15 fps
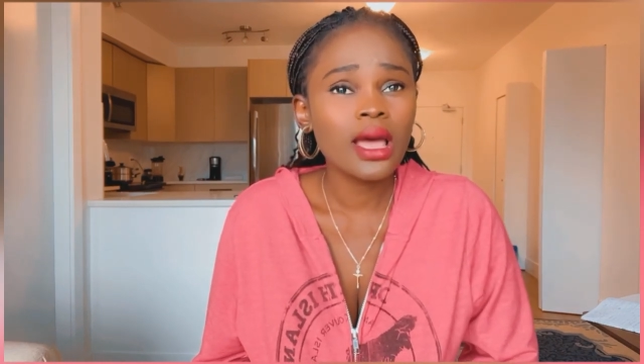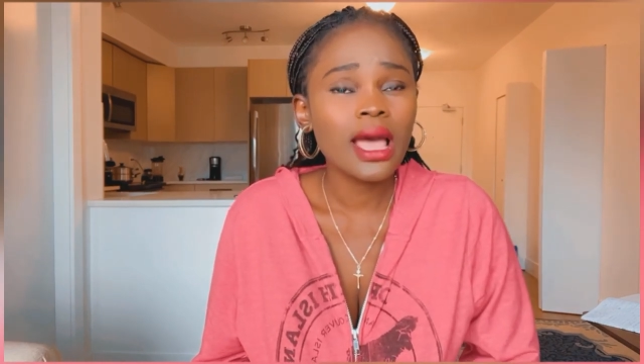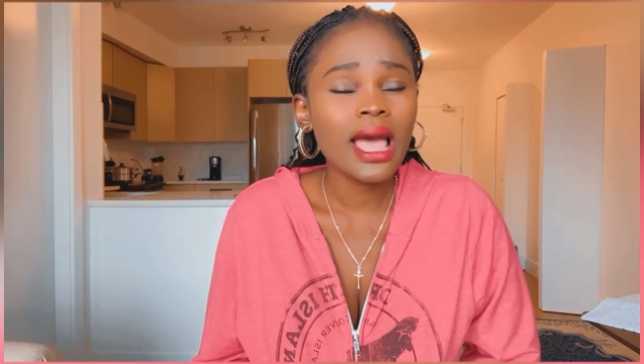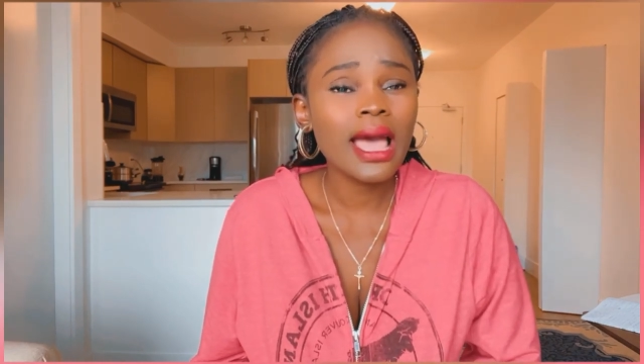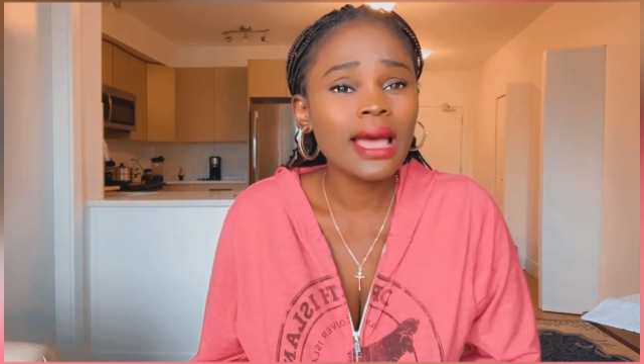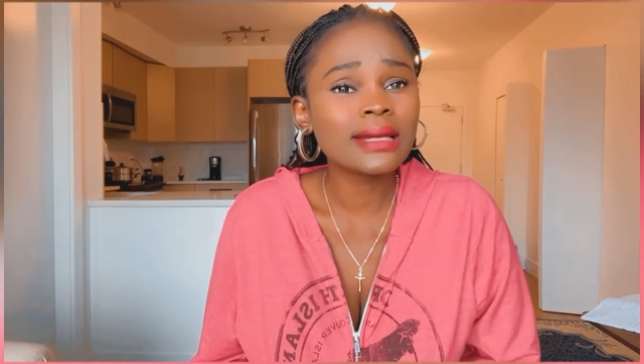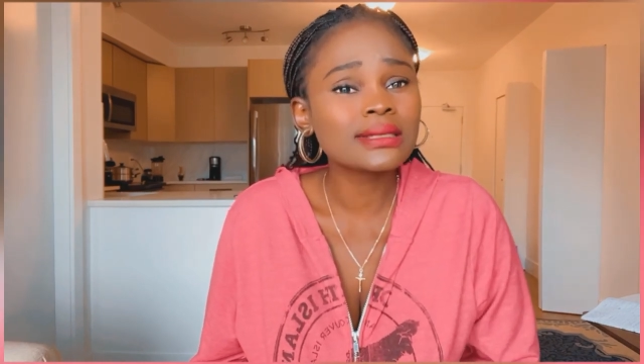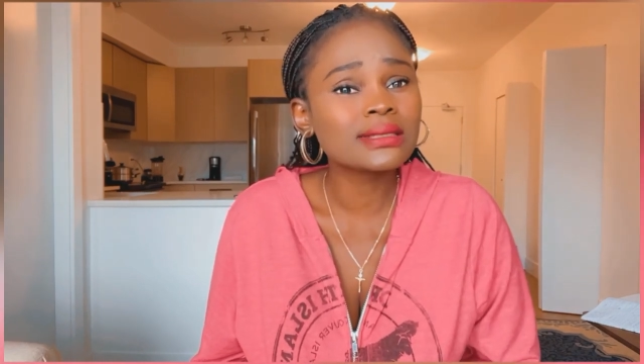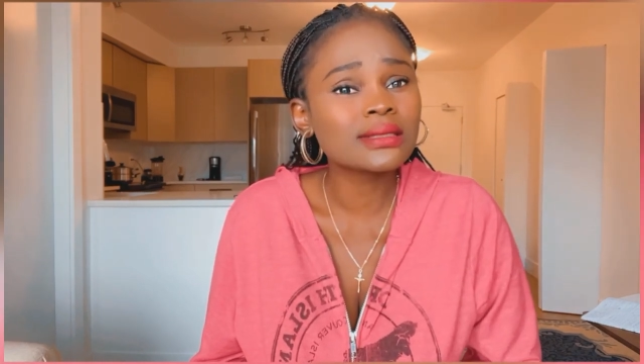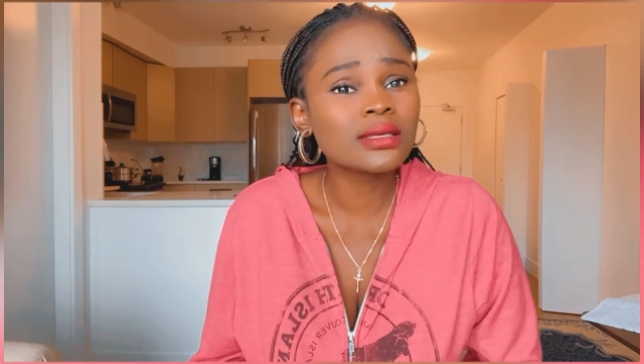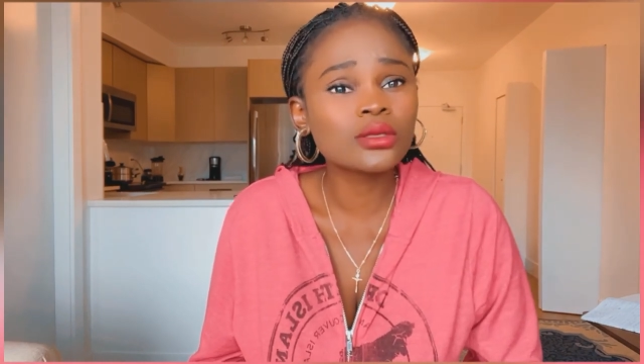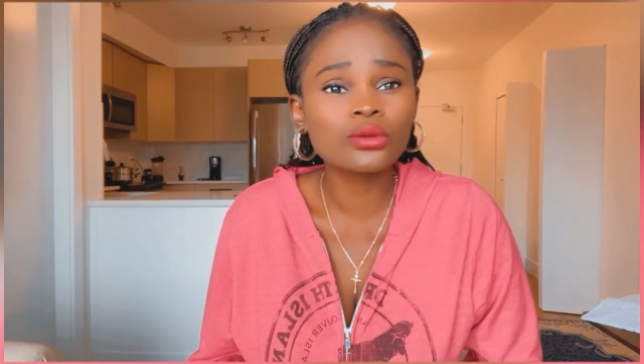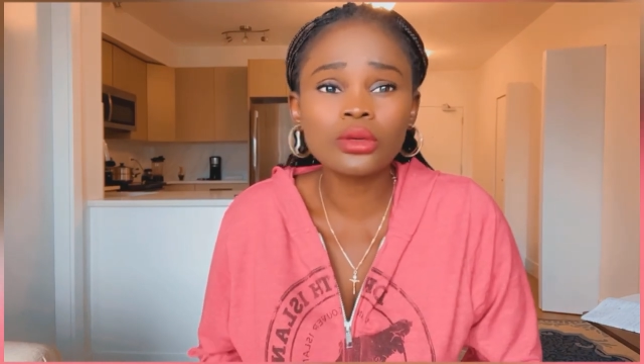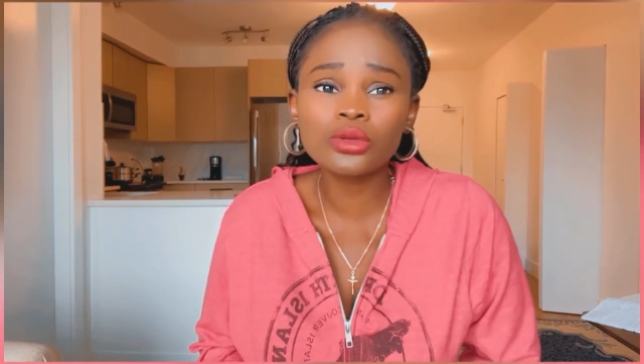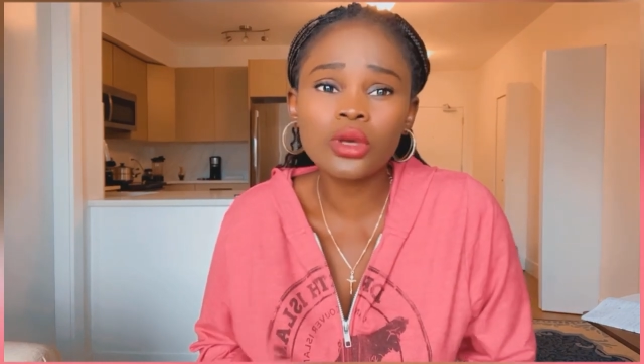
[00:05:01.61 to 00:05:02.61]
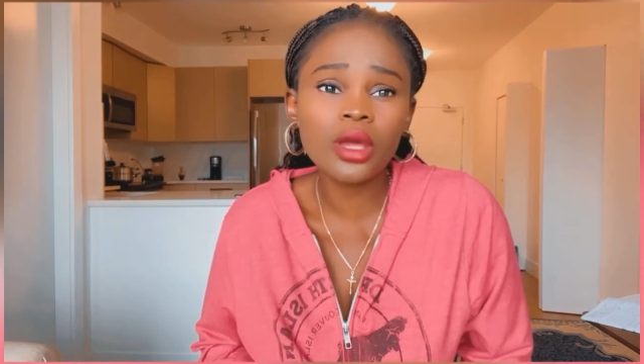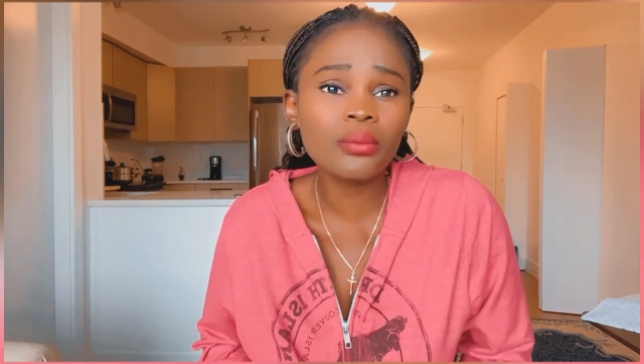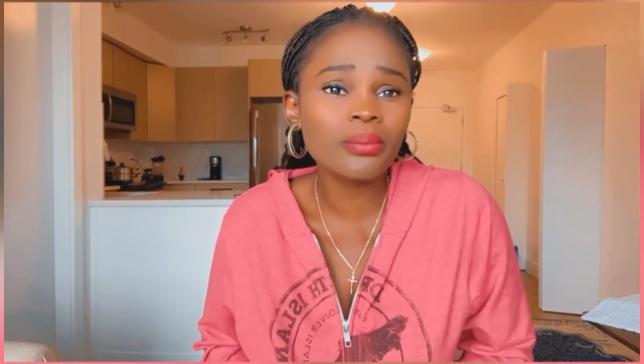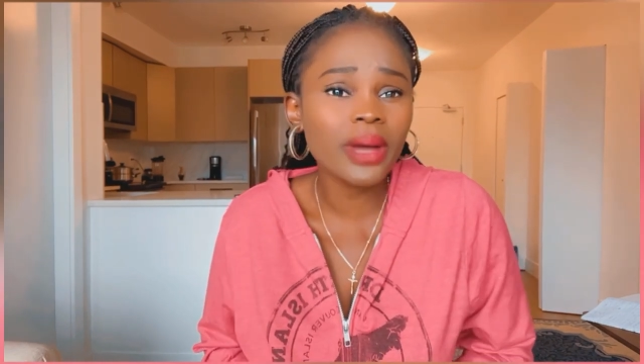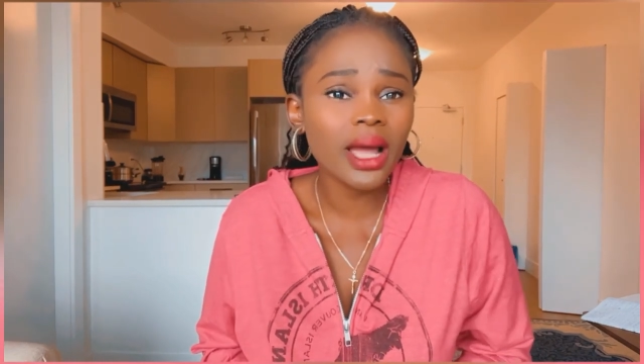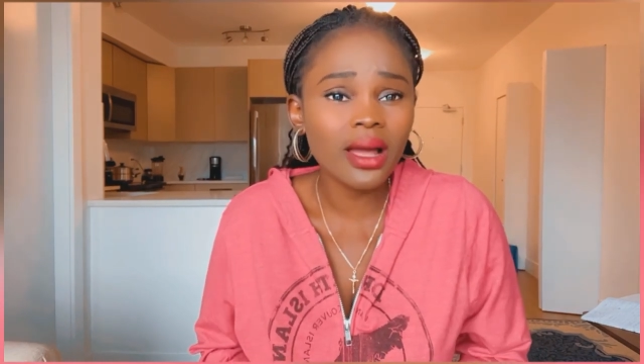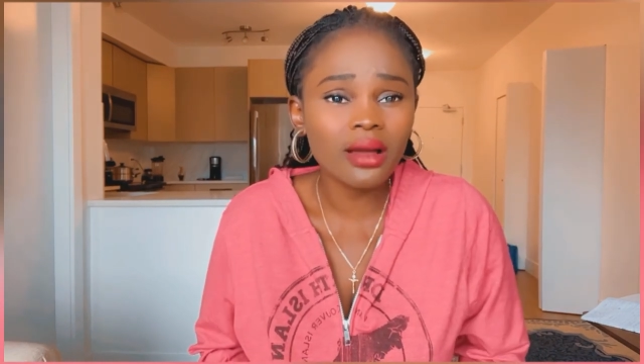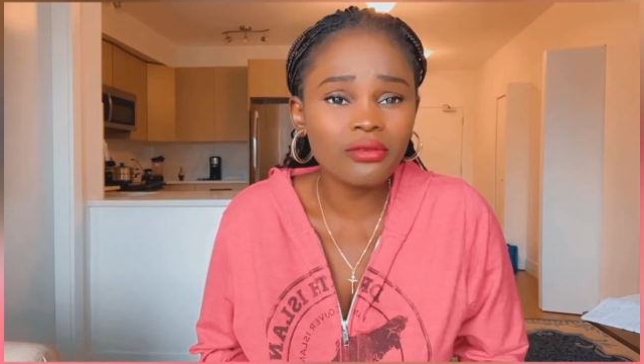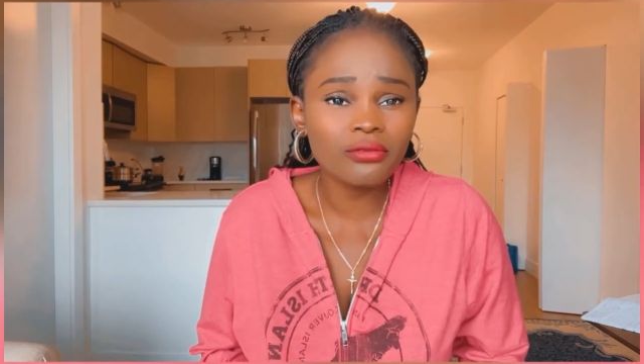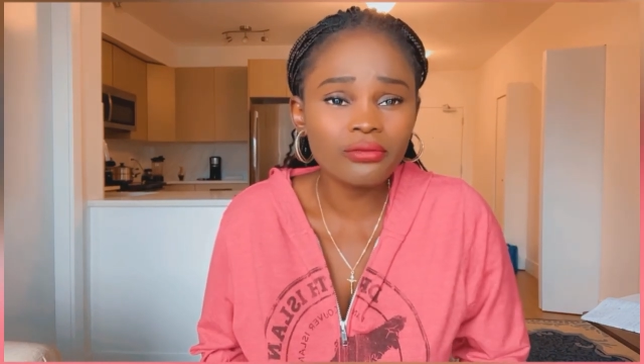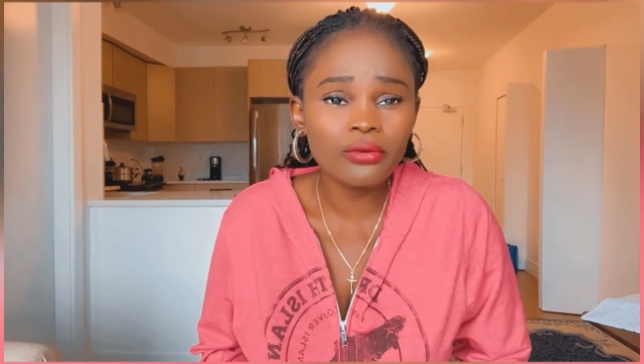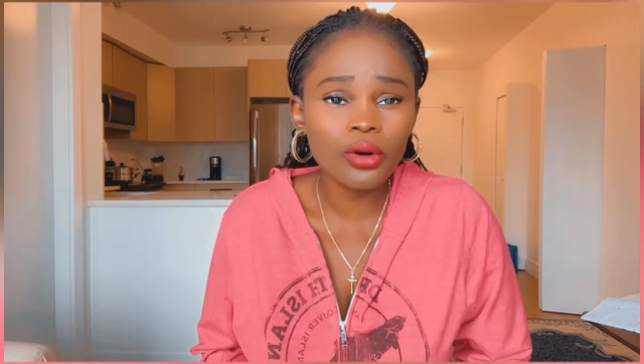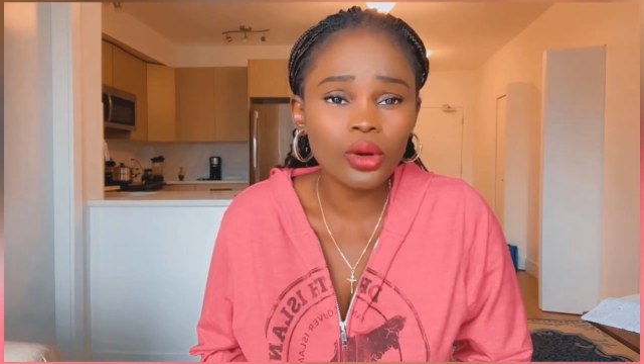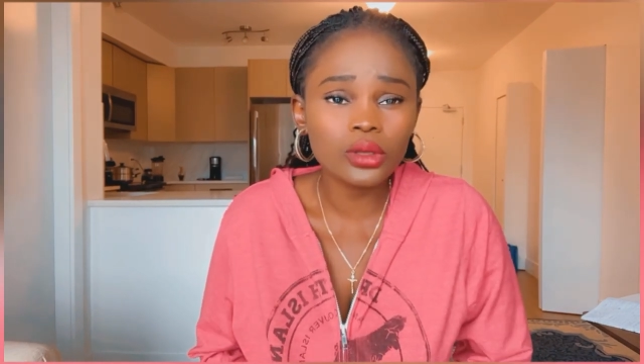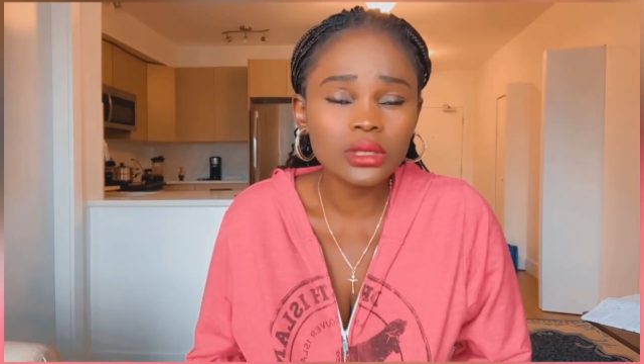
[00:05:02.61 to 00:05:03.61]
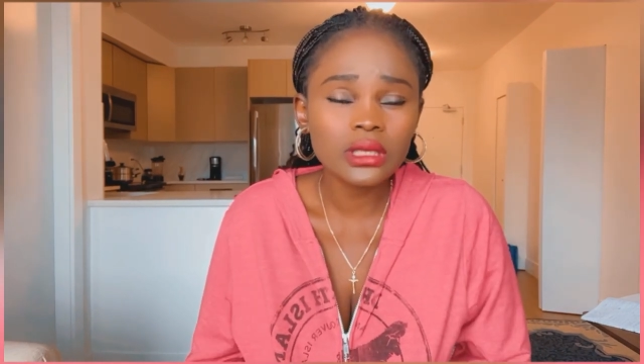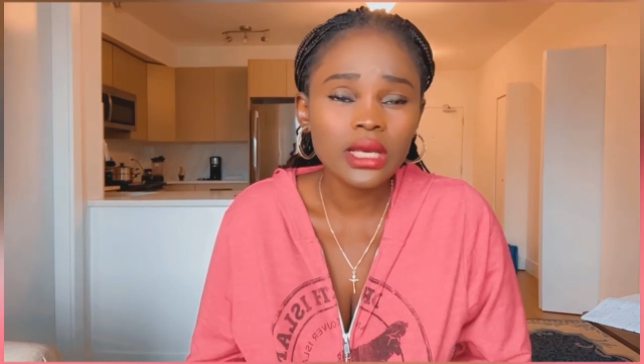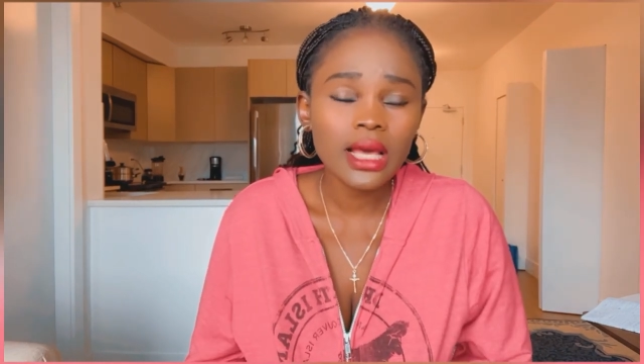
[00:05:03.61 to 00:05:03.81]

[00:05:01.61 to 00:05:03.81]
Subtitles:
and it was going back and forth.